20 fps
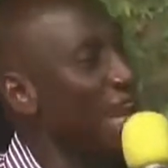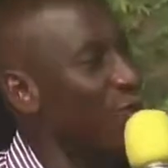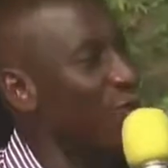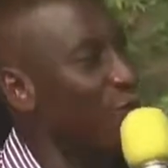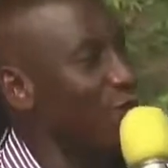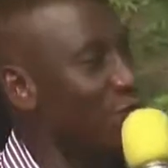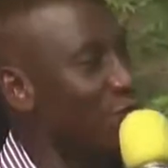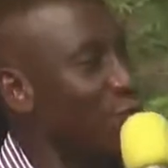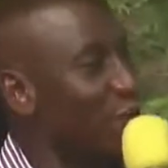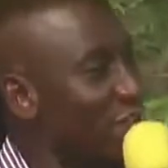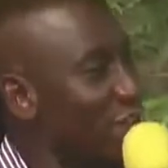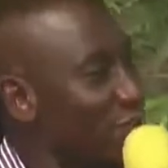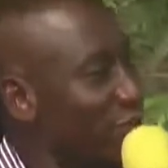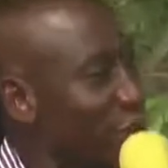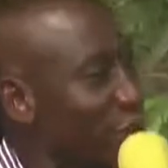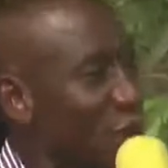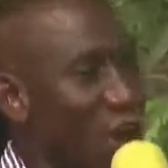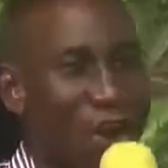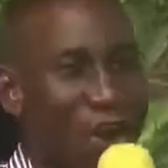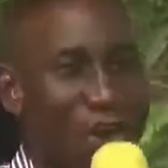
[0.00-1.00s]
I was looking
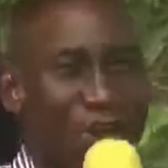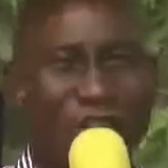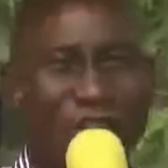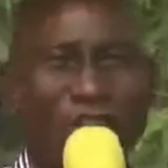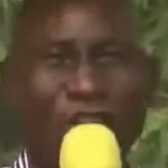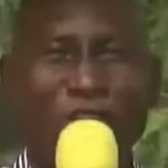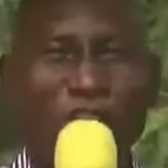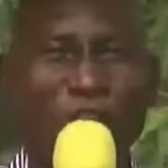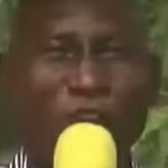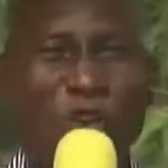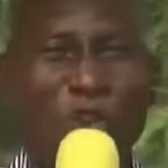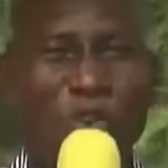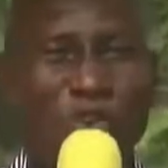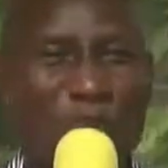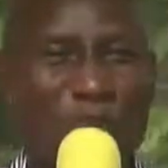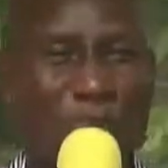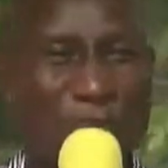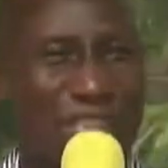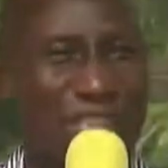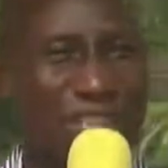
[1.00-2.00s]
for local
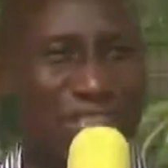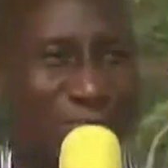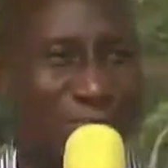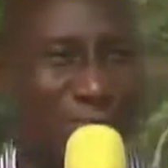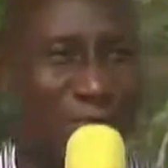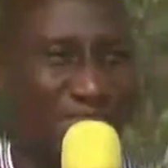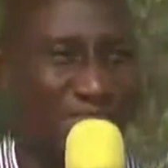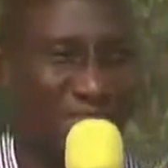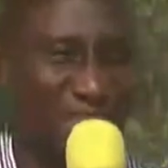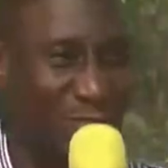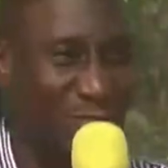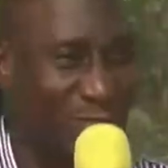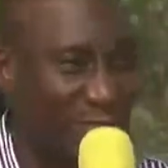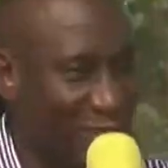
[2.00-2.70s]
government chairmanship